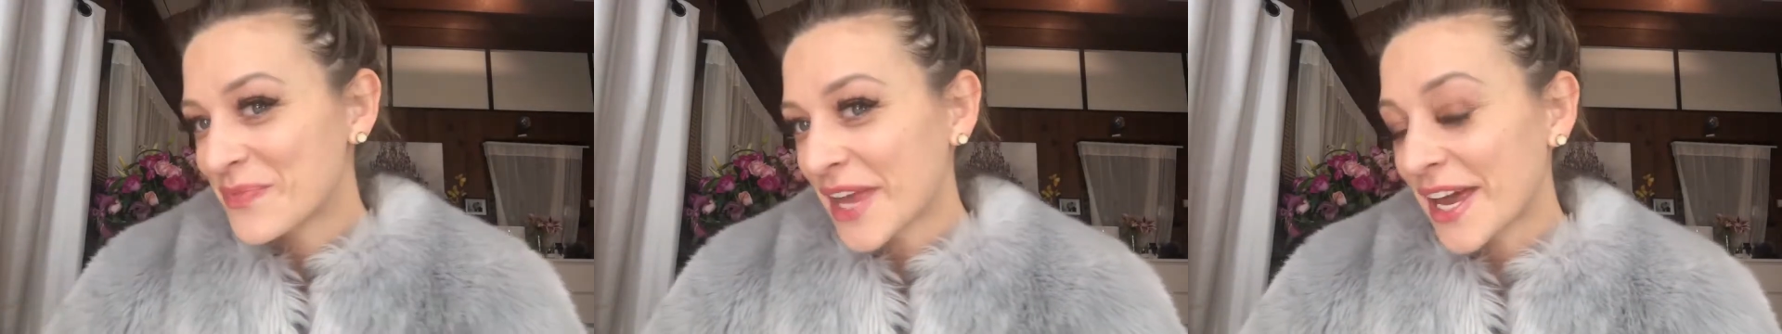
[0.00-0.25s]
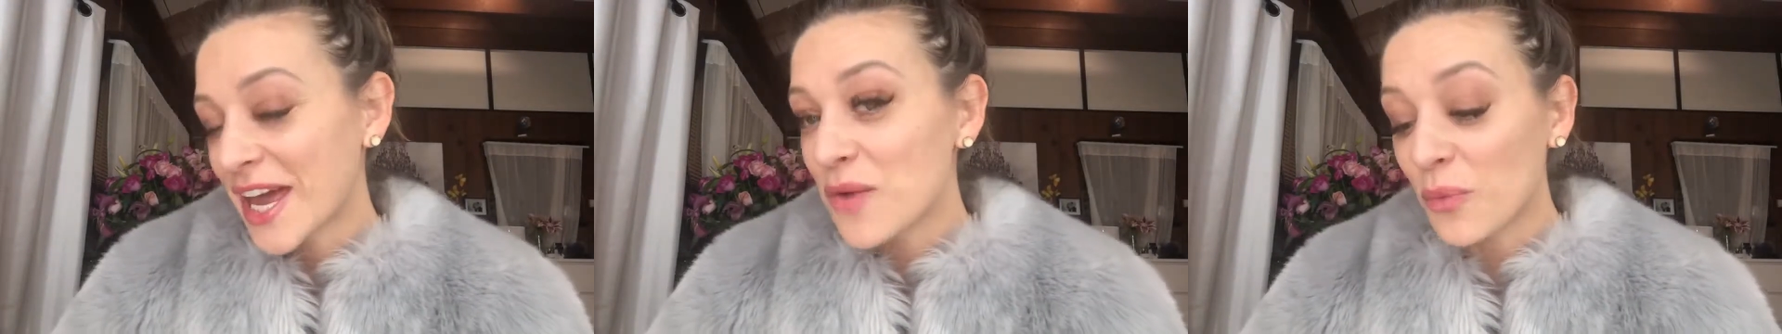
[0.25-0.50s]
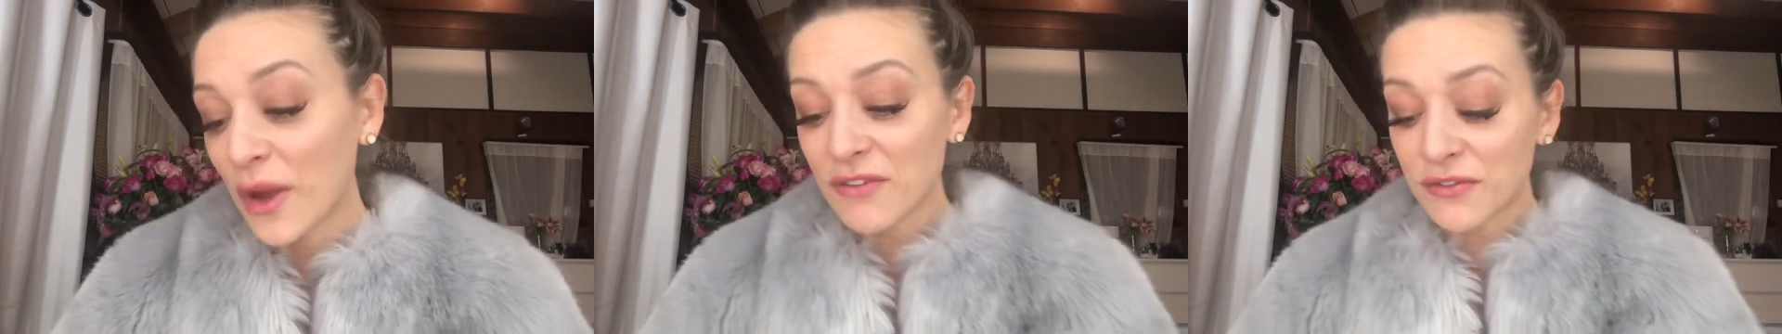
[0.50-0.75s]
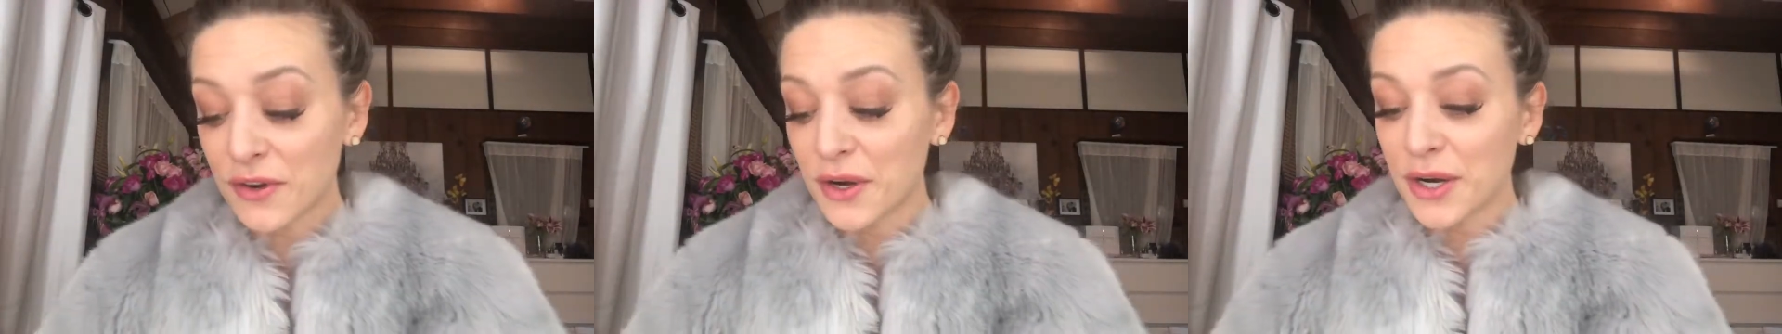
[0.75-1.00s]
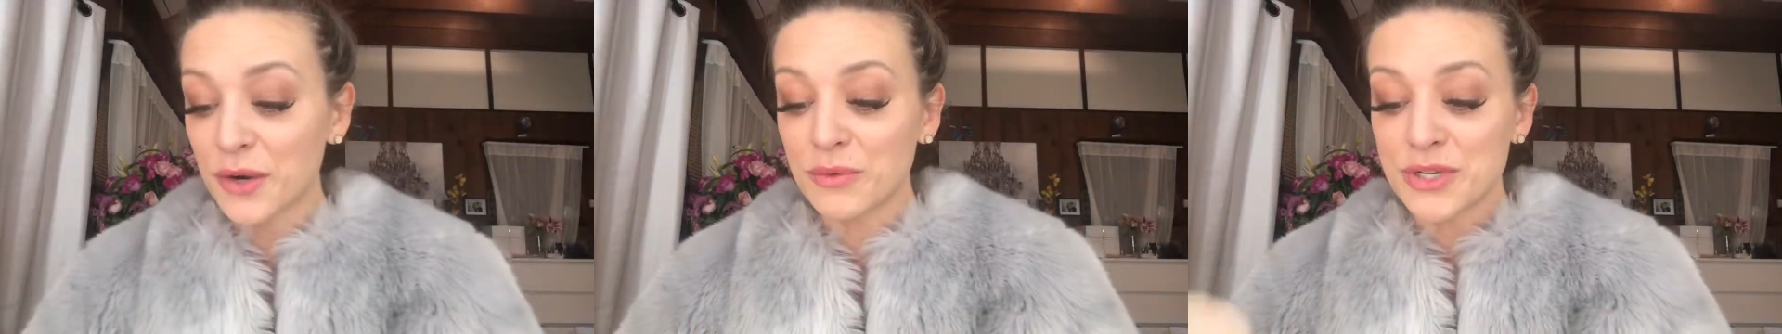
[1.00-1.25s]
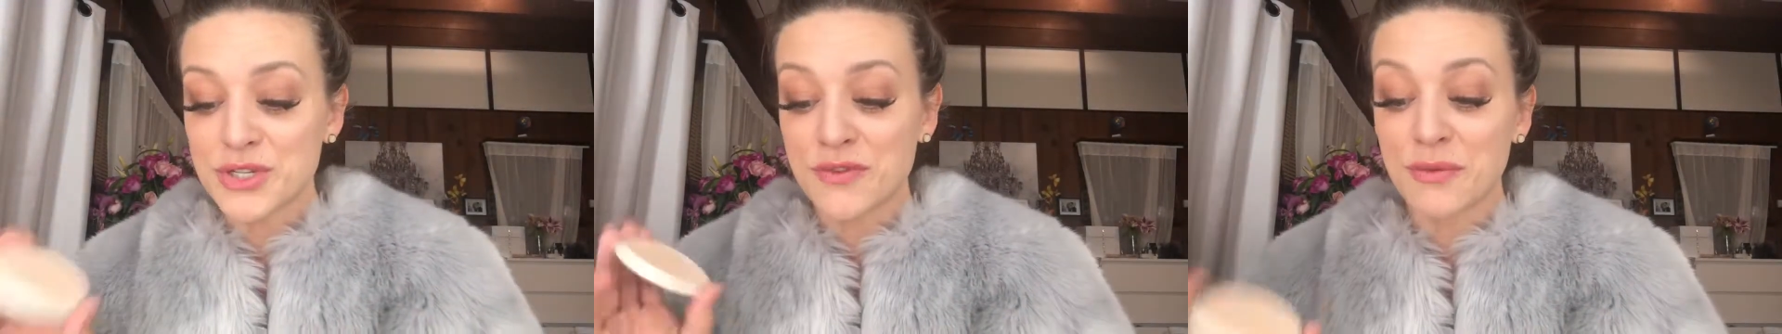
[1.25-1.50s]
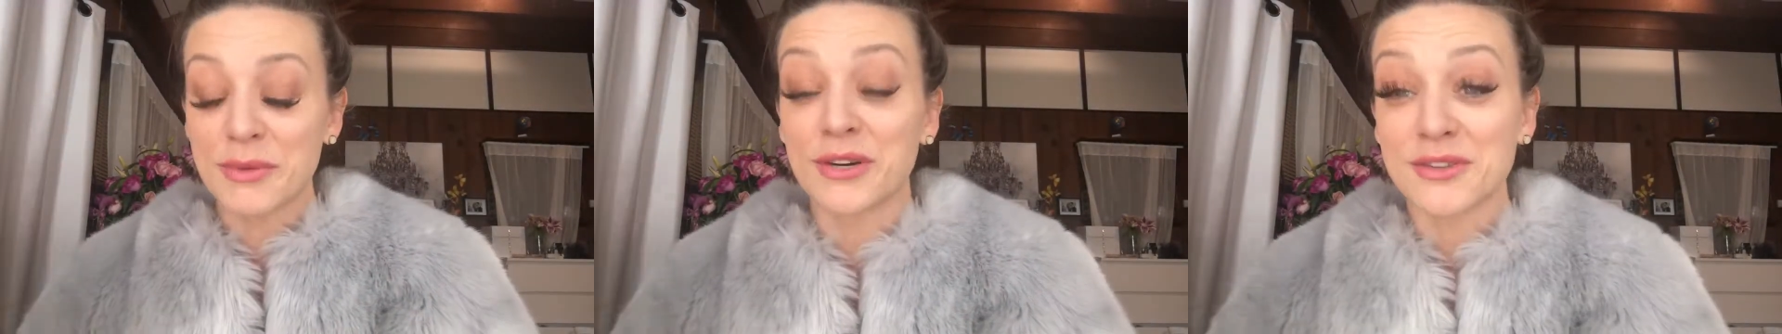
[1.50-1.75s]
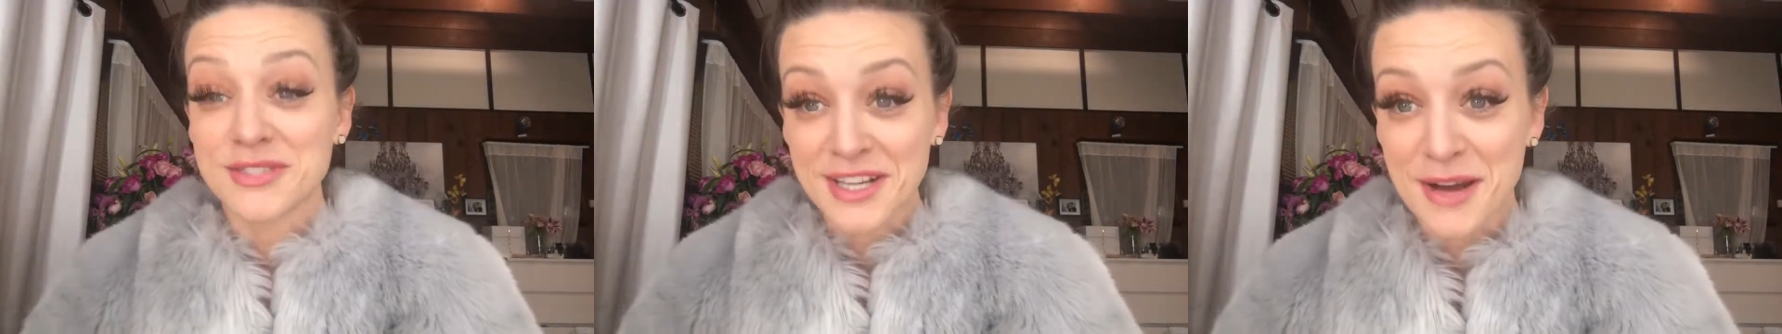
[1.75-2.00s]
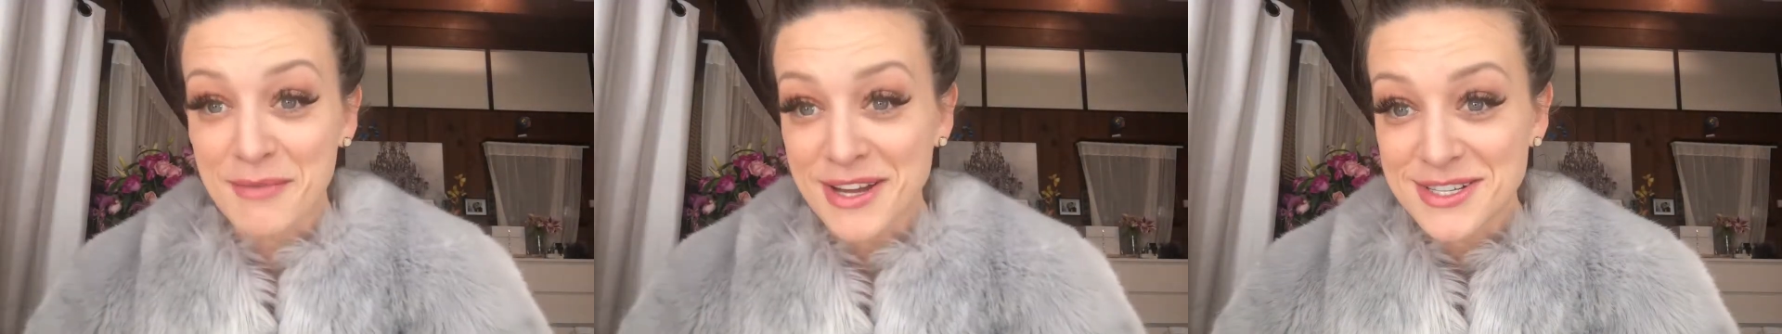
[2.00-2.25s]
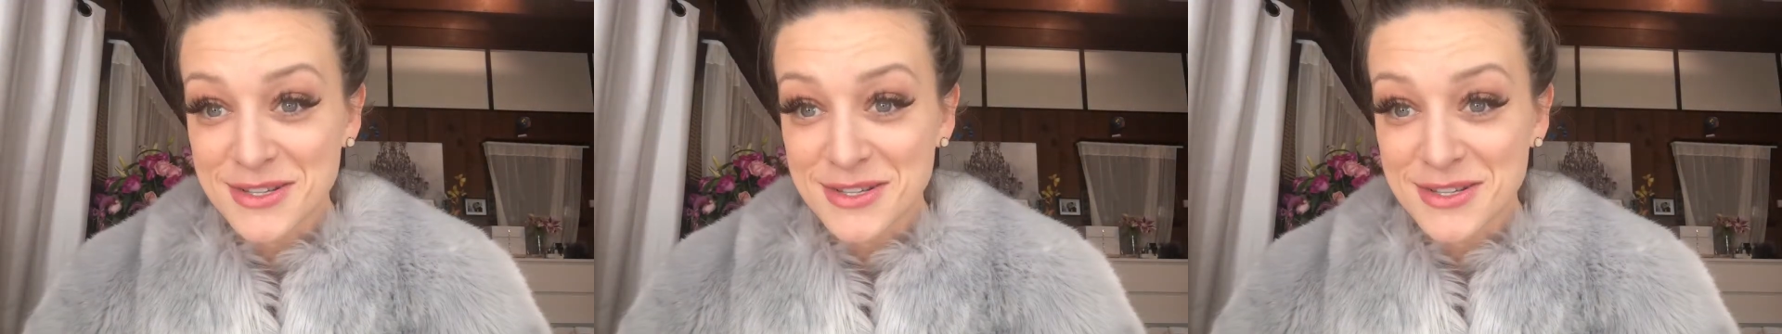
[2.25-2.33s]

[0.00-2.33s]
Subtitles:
I can't wait for Rejuva Minerals to come on